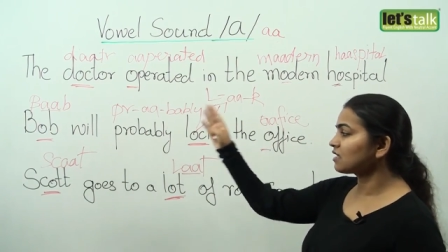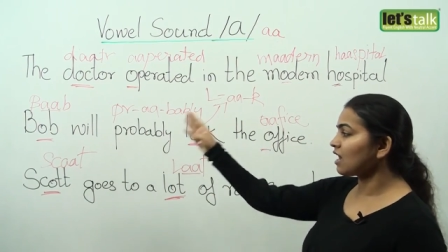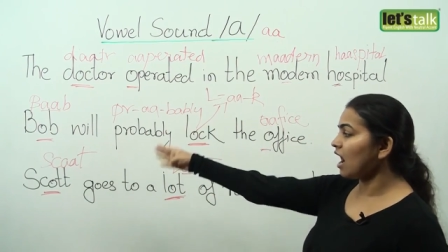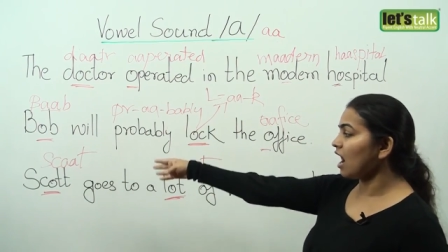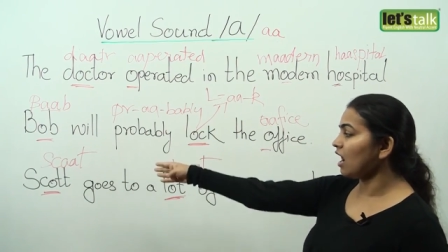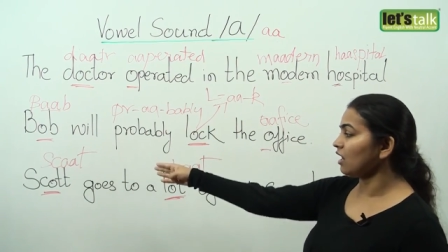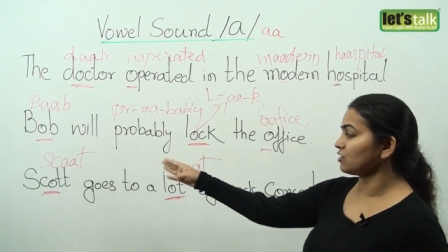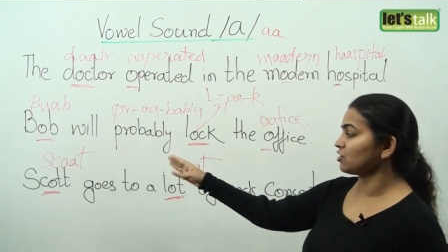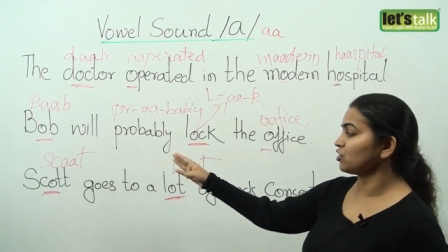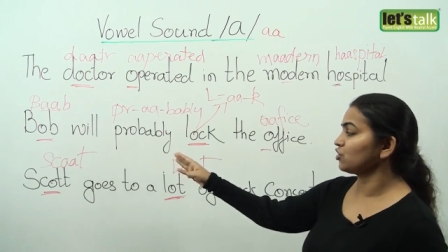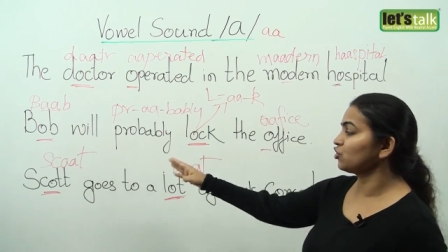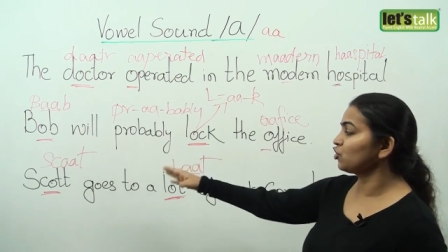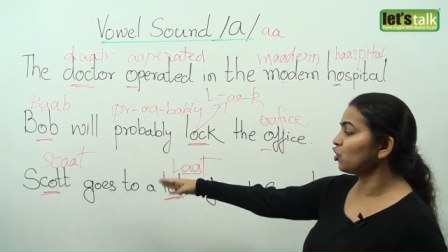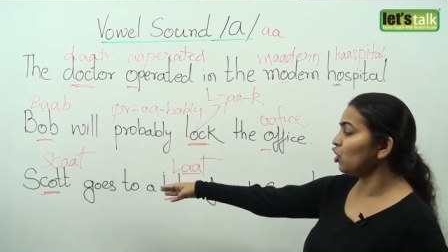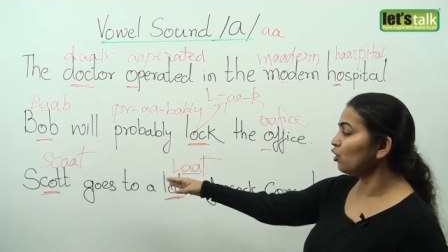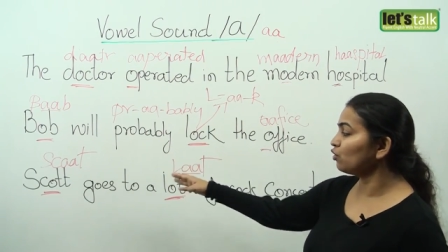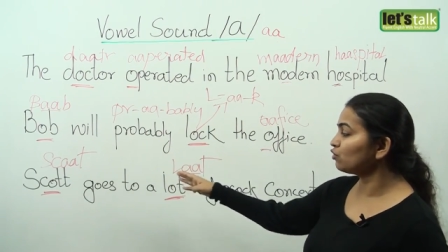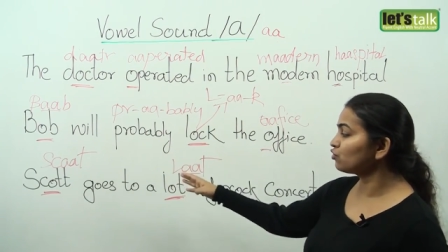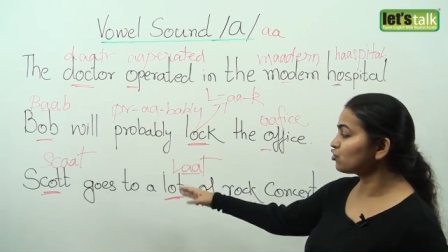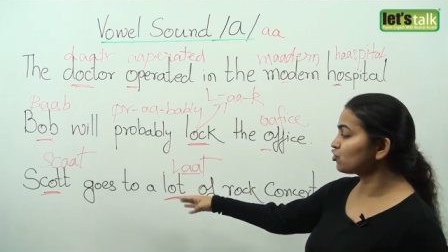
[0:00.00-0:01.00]
got
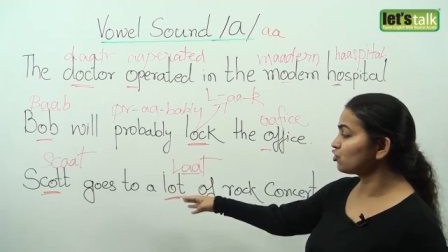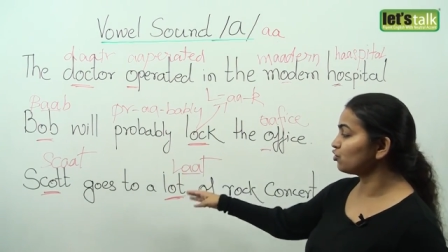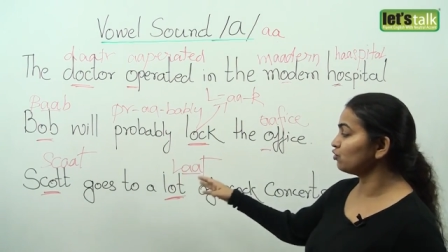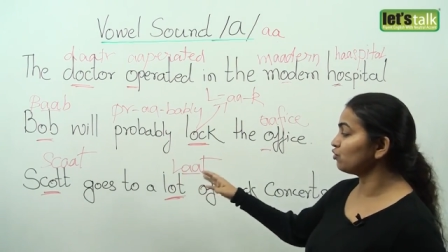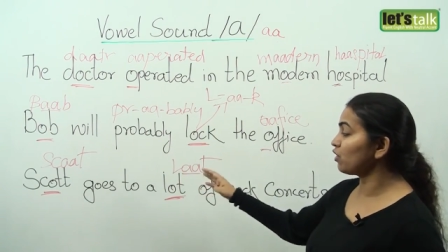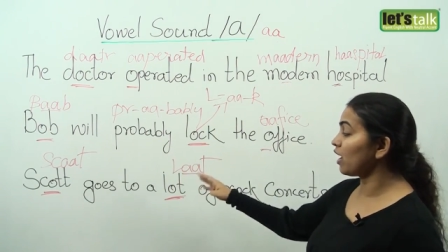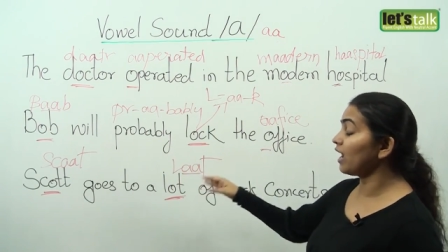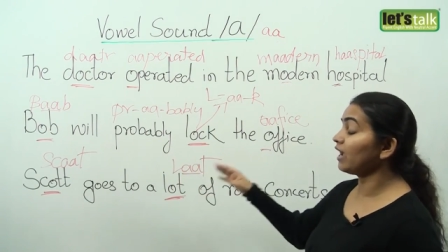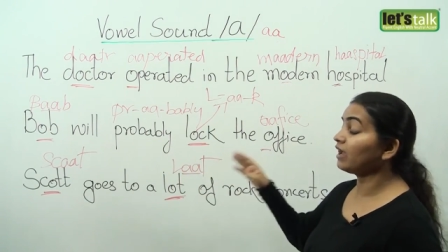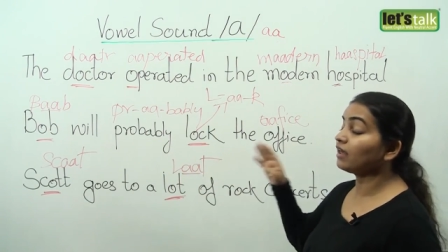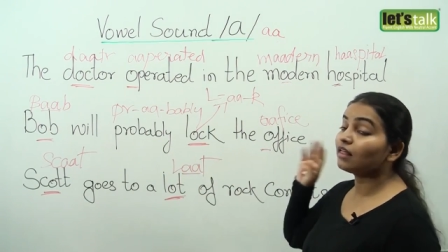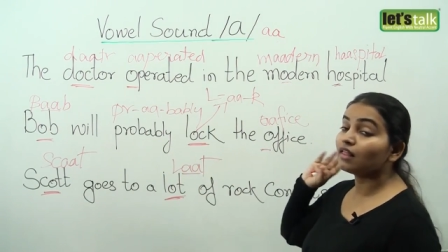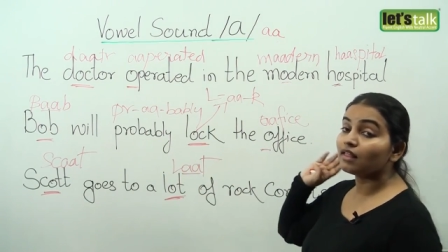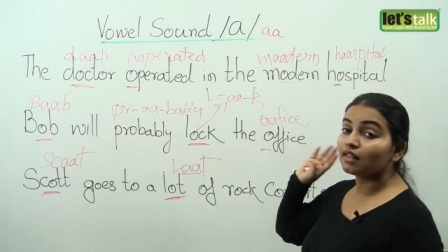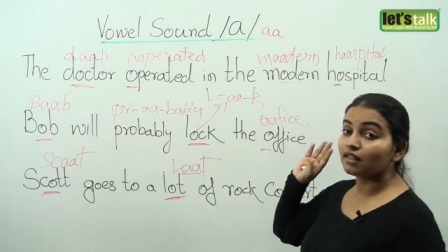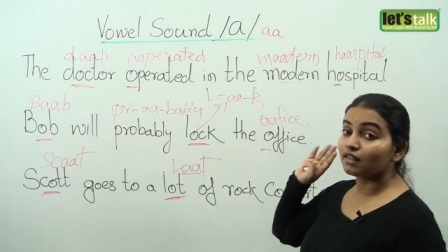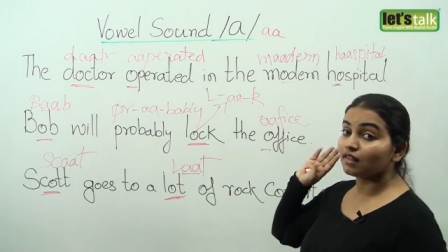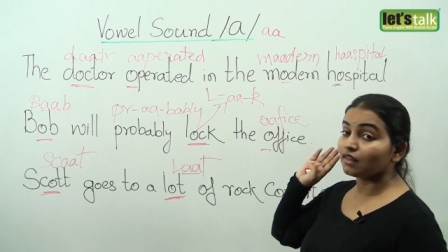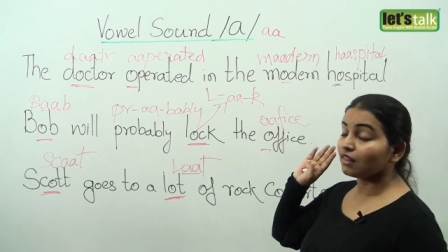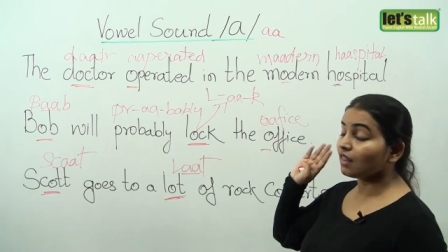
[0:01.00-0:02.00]
goes to a
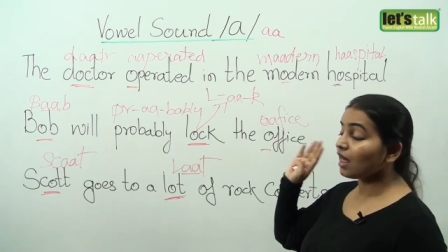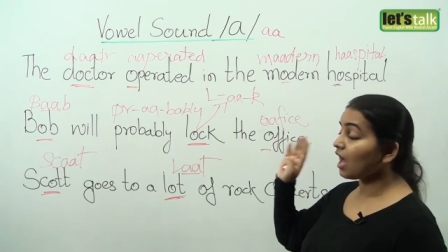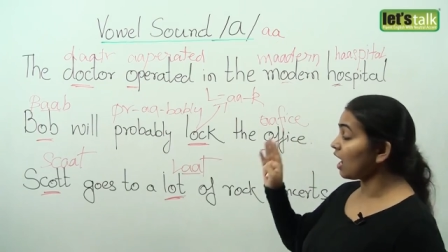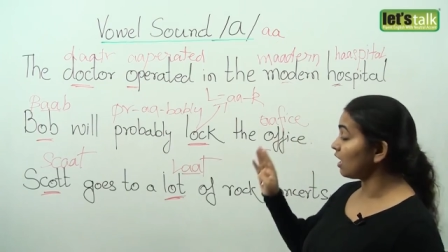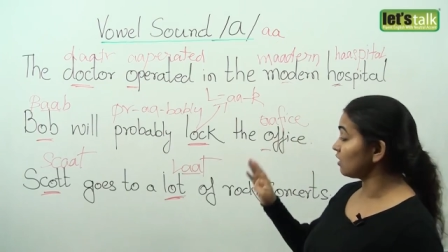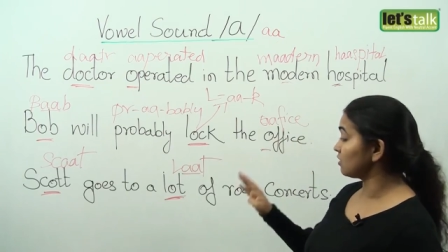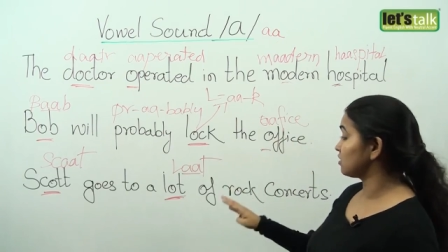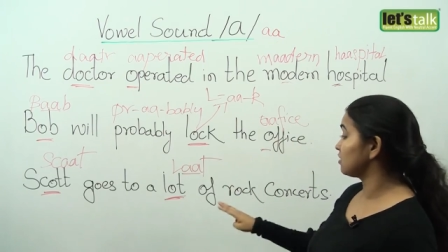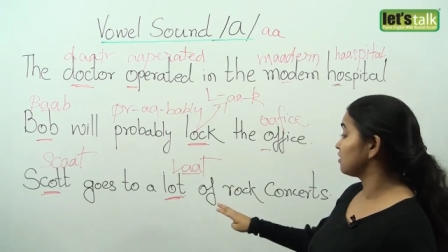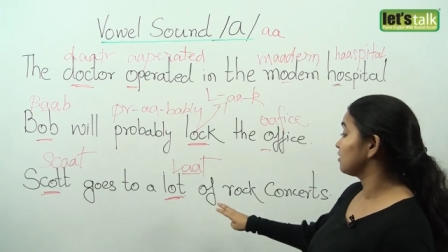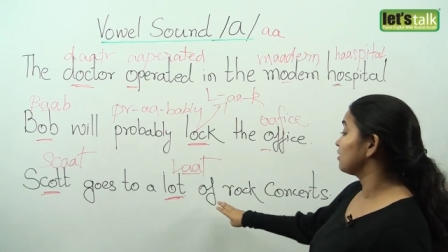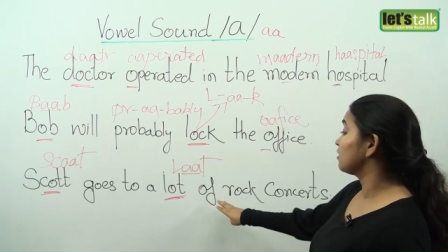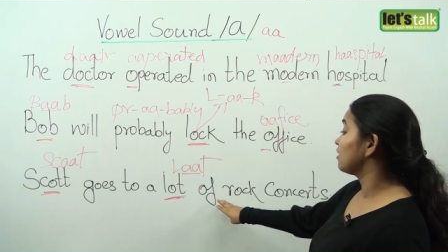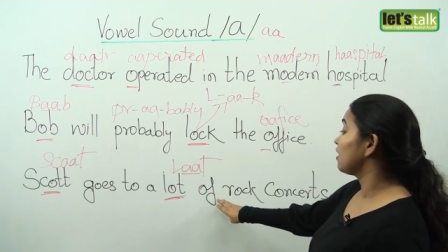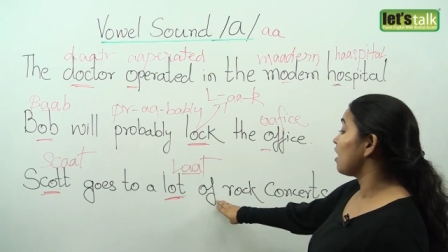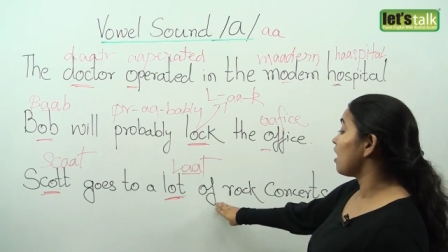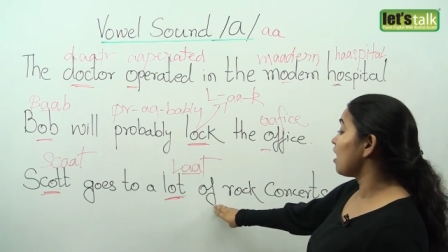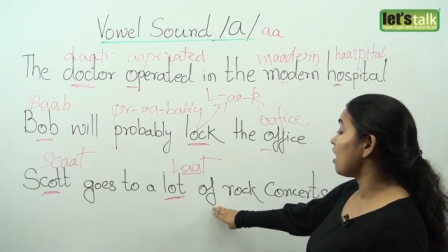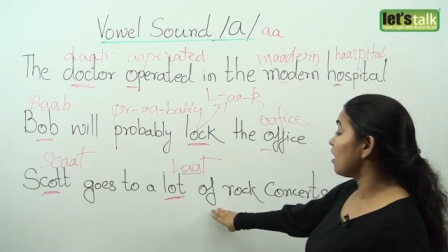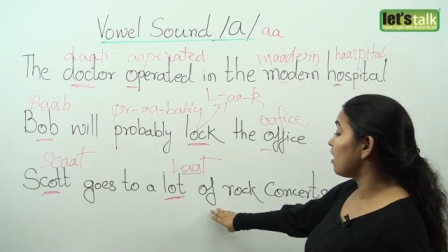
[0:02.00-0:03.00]
lot
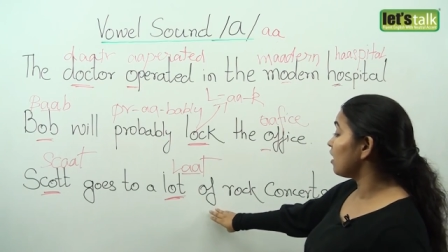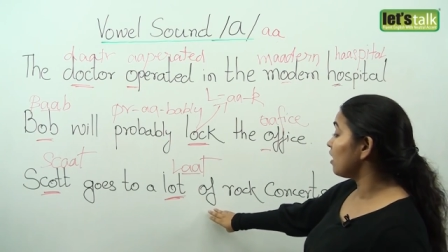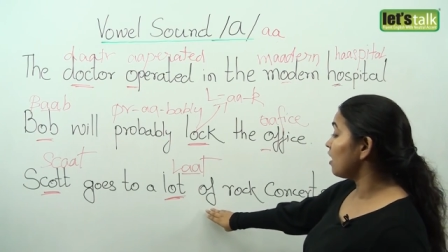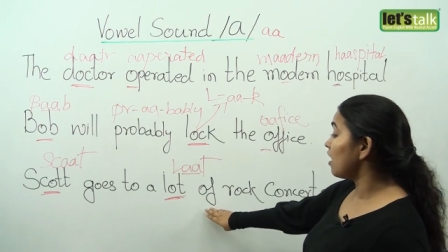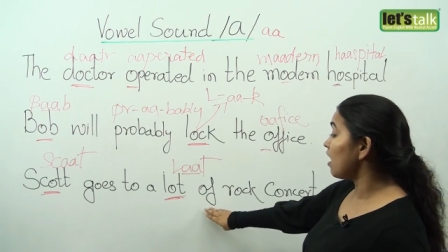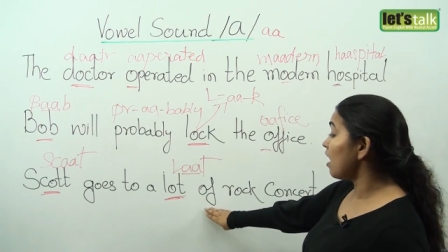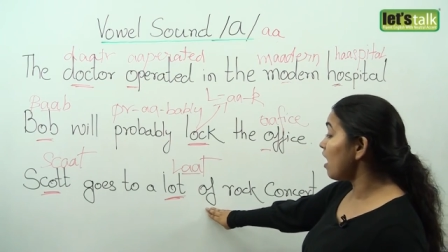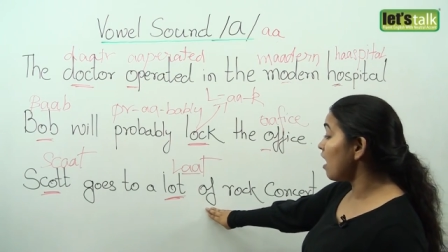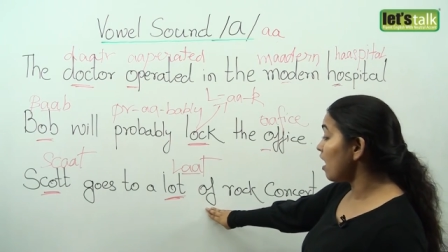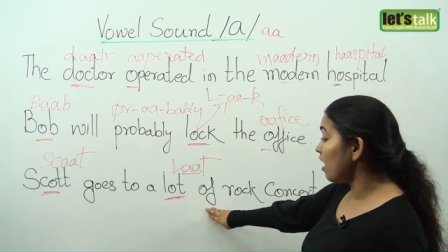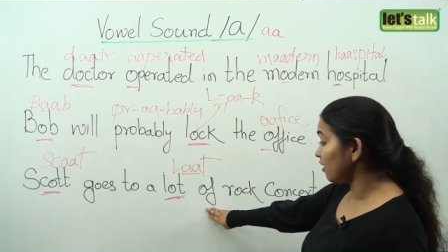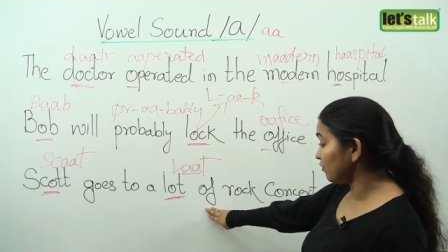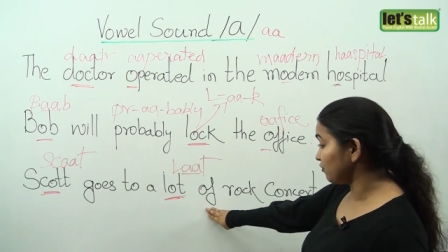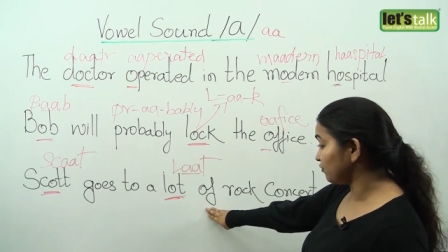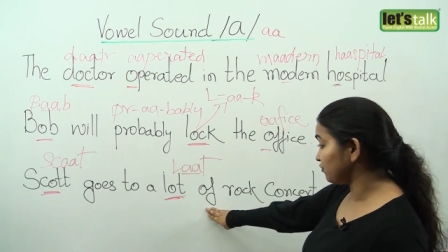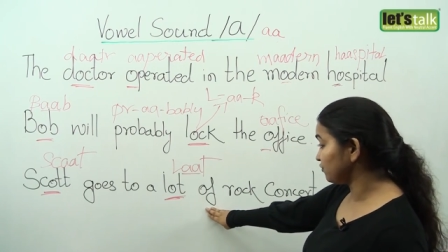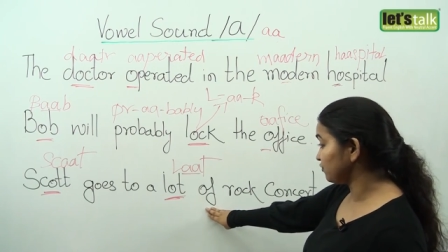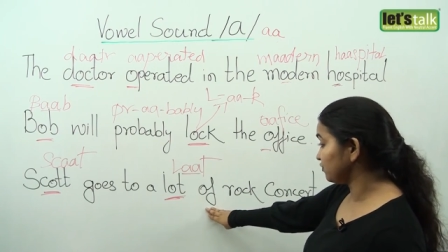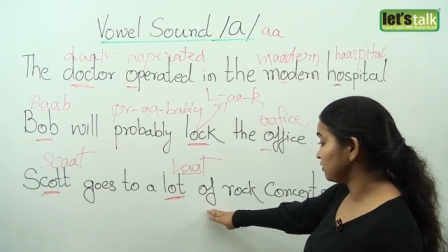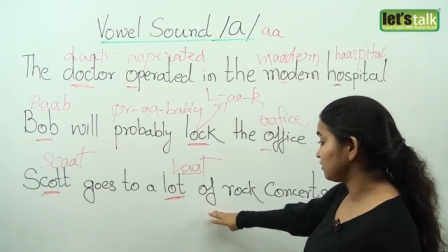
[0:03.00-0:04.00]

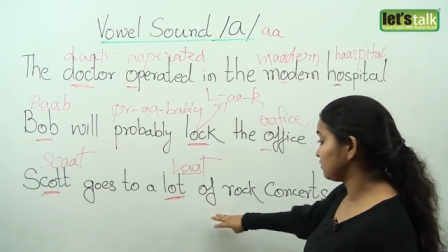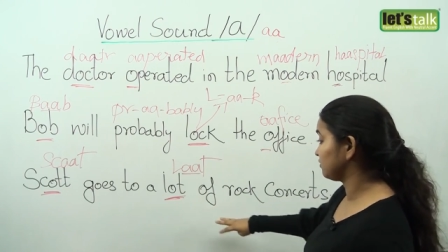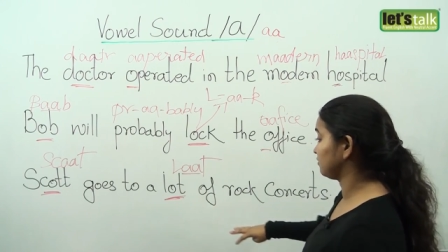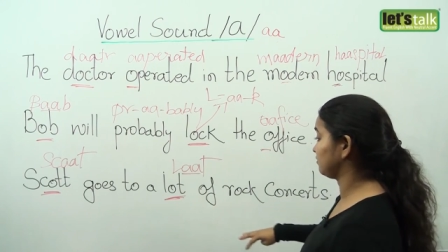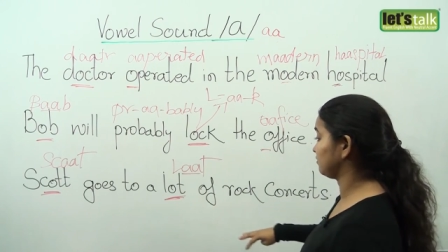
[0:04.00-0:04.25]
of.